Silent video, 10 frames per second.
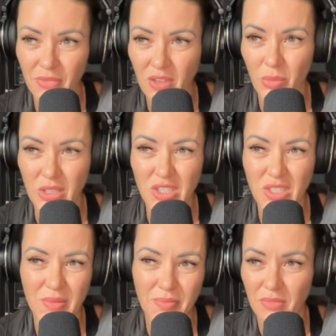
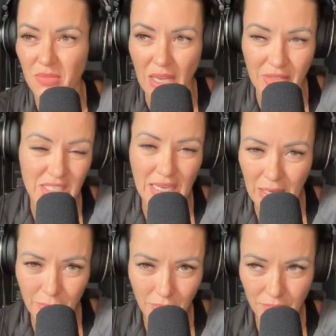which at the
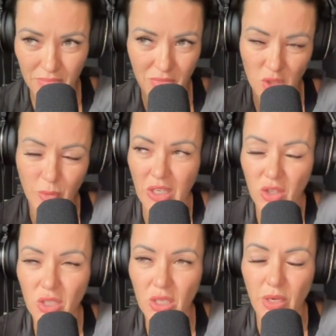time looked pretty good,
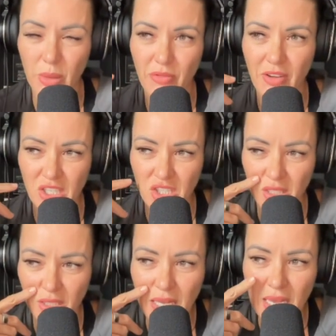looked pretty professional.